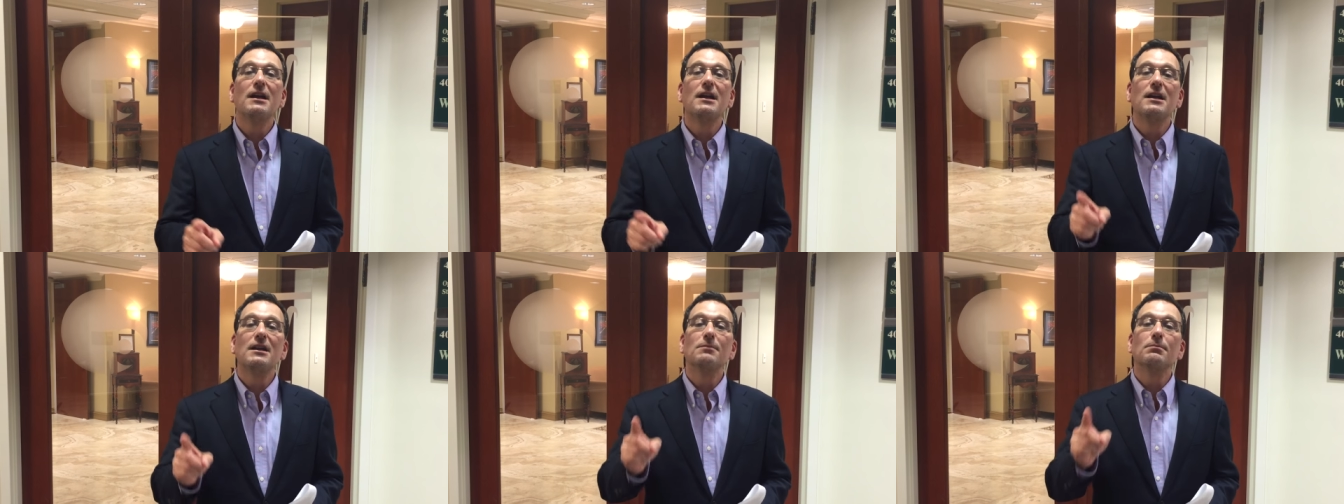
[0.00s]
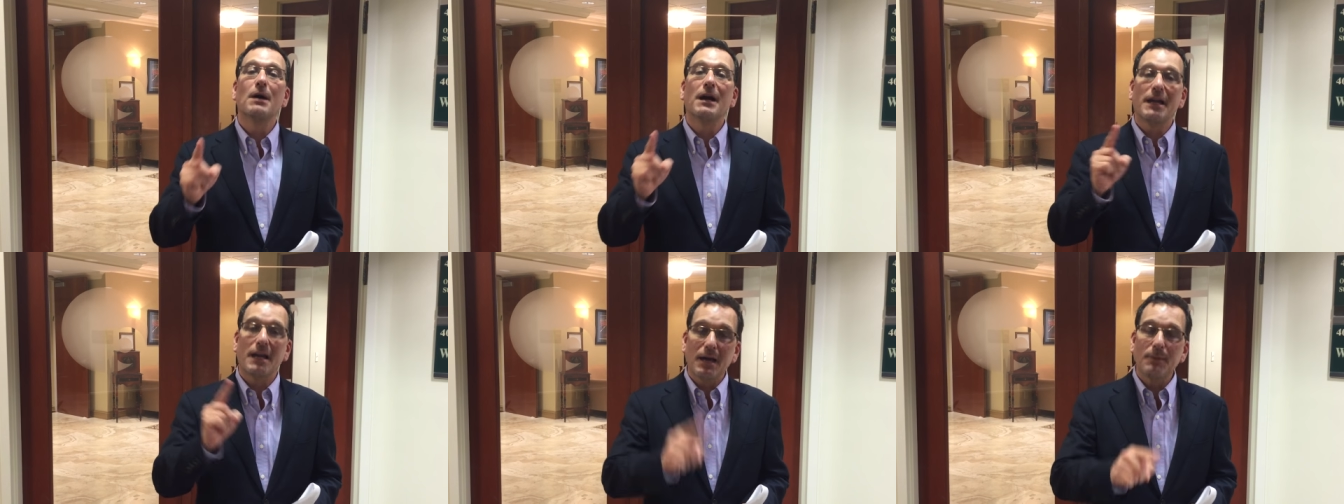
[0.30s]
in
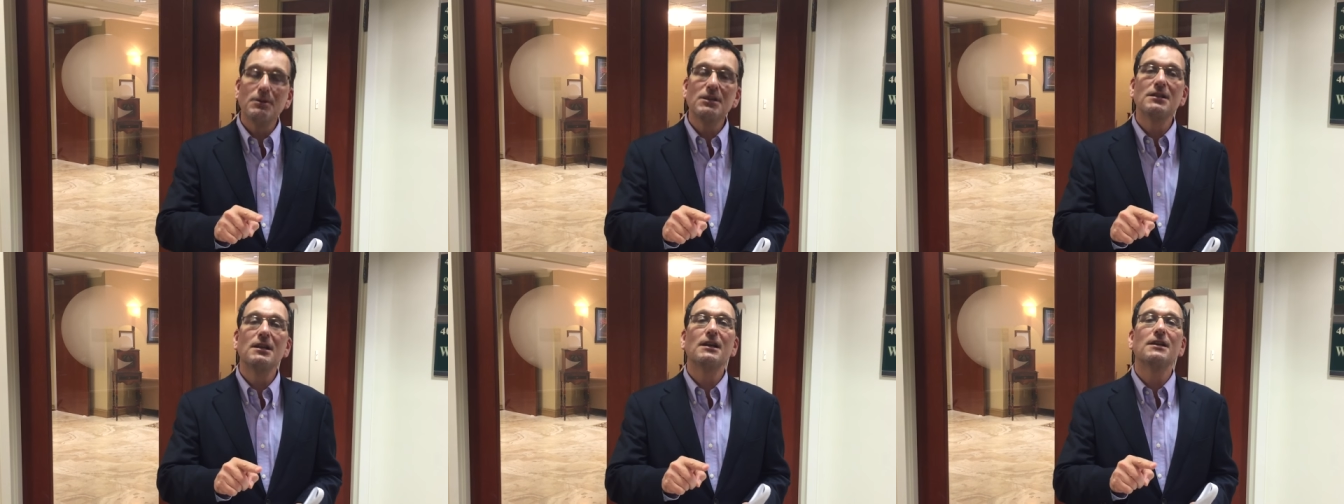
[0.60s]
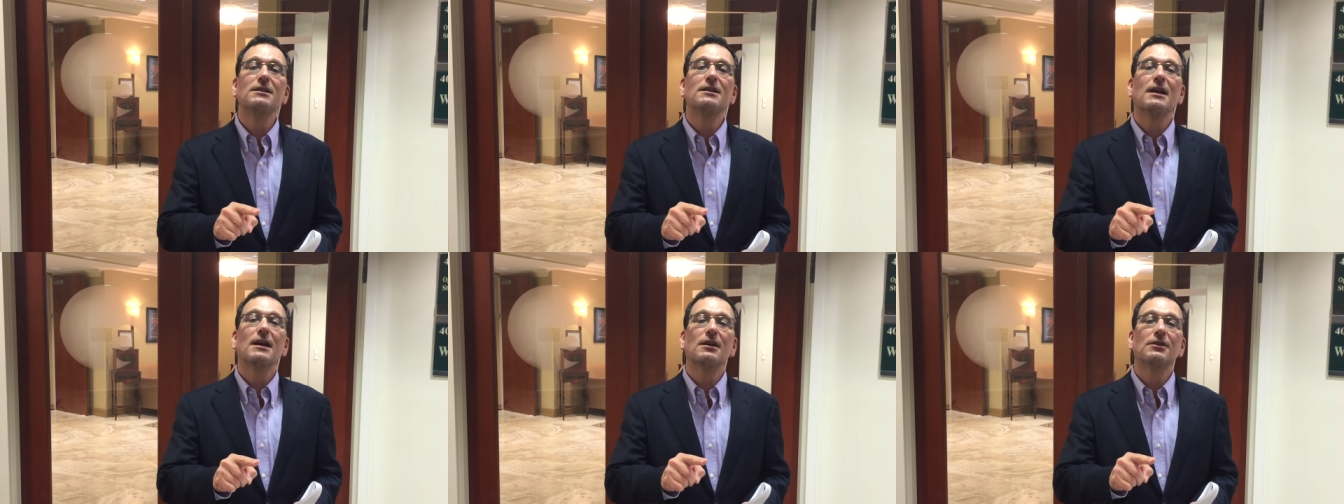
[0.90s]
Miami
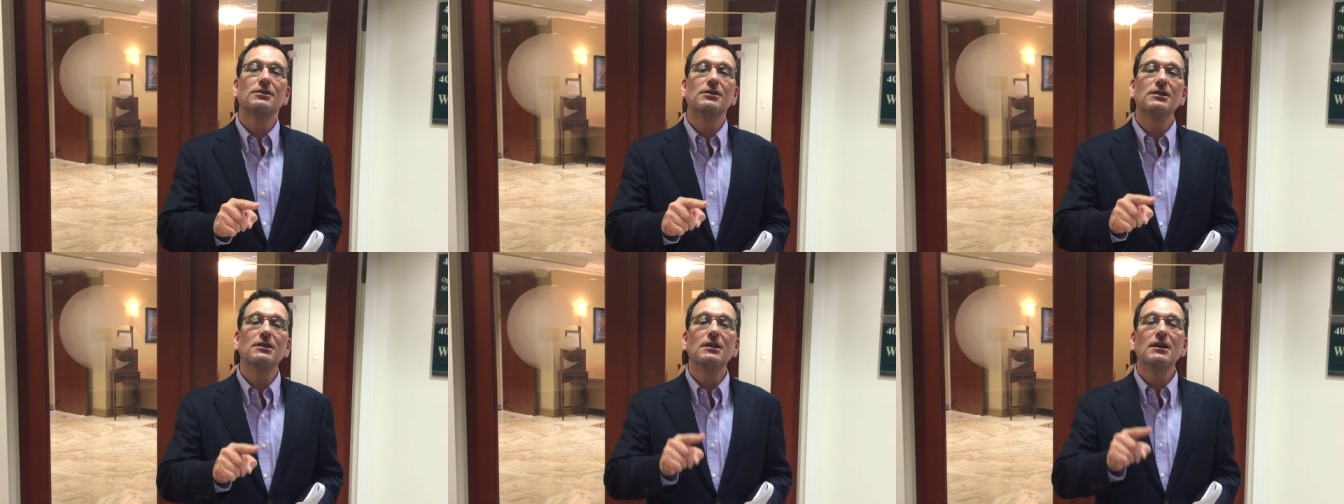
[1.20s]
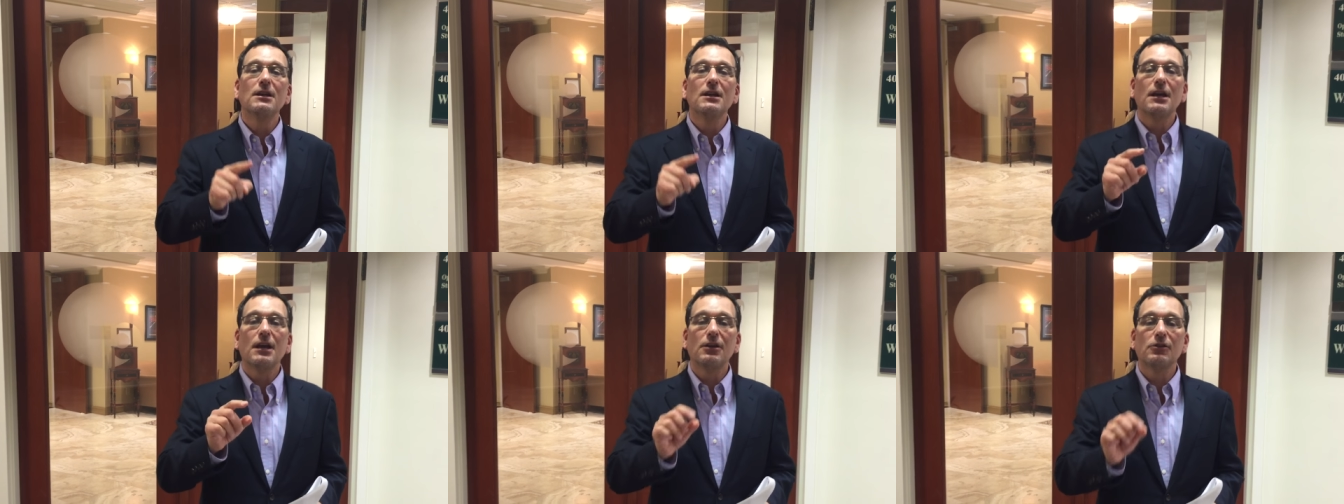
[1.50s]
Dade County
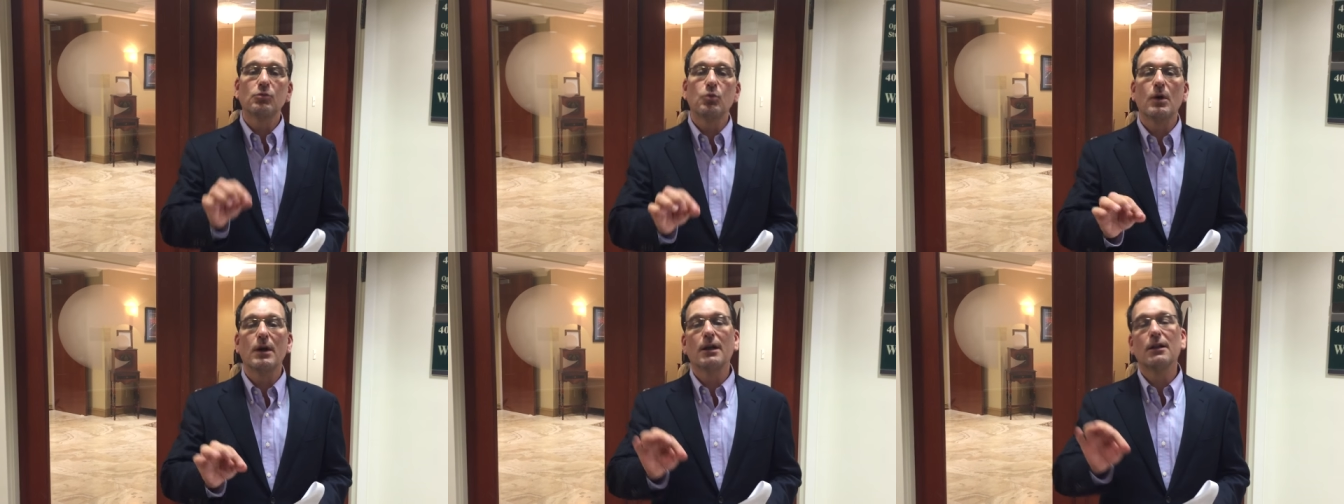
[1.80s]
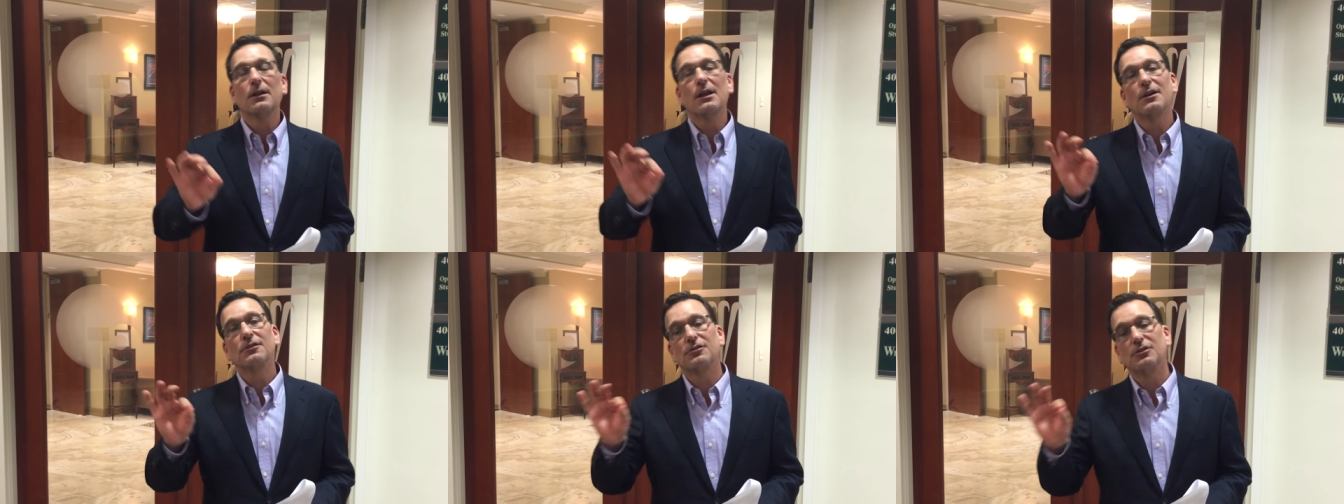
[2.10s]
as
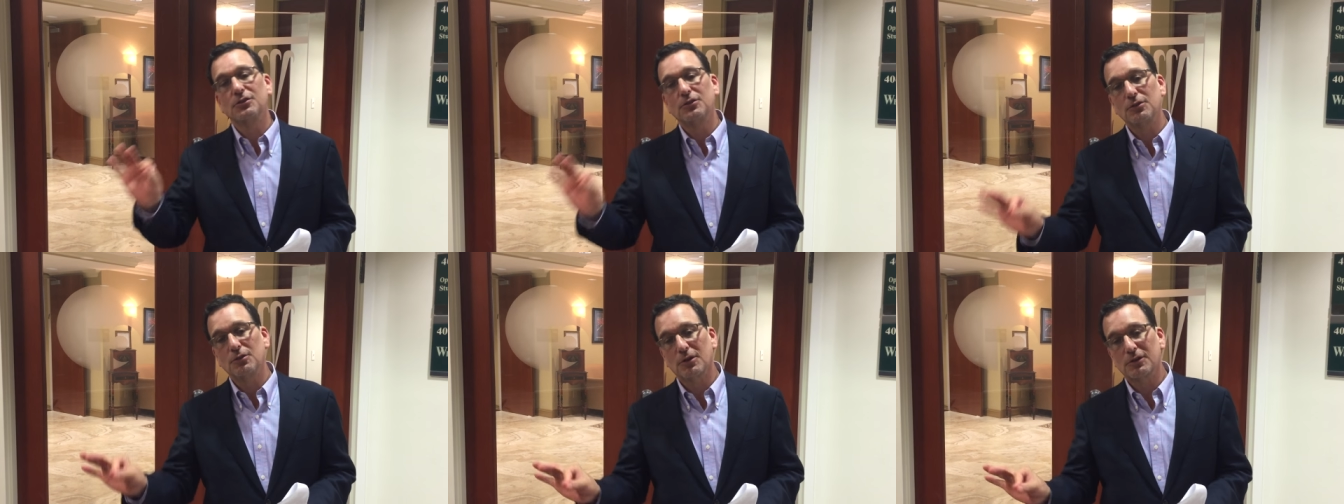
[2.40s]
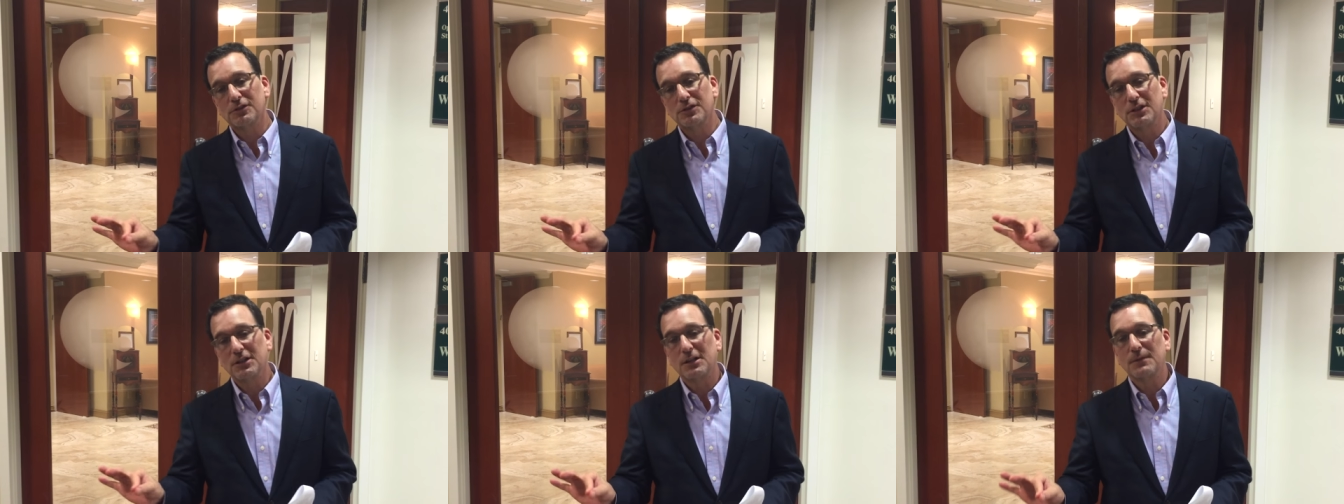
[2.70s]
well as in New
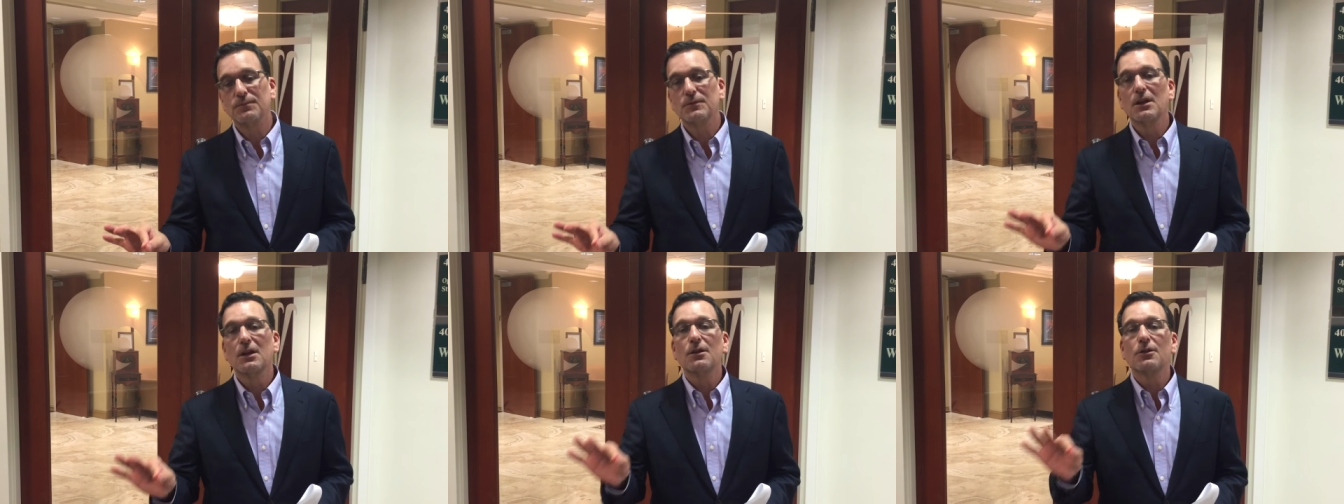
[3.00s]
York City.